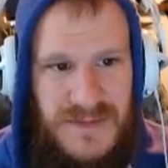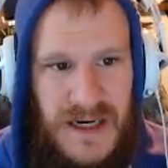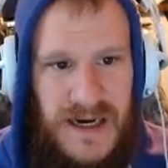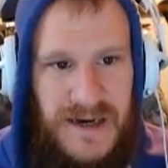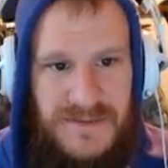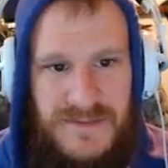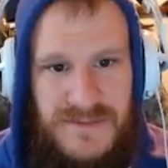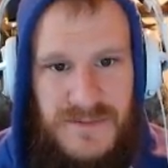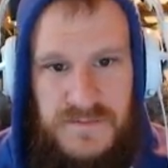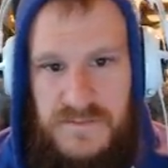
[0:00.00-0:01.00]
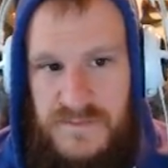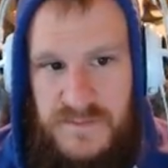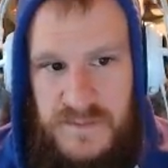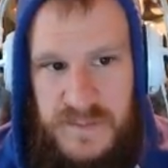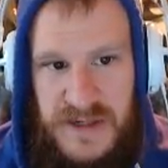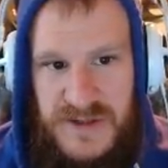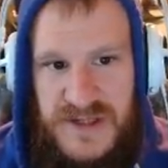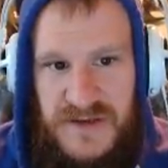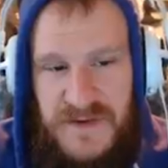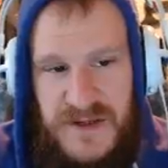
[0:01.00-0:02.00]
Uh, better
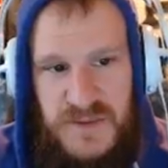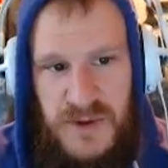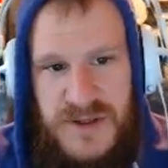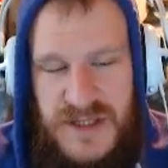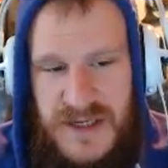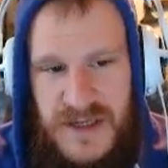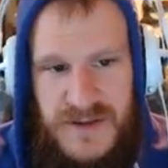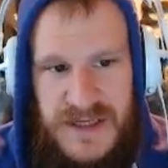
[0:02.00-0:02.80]
stuff in Explorer's Guild,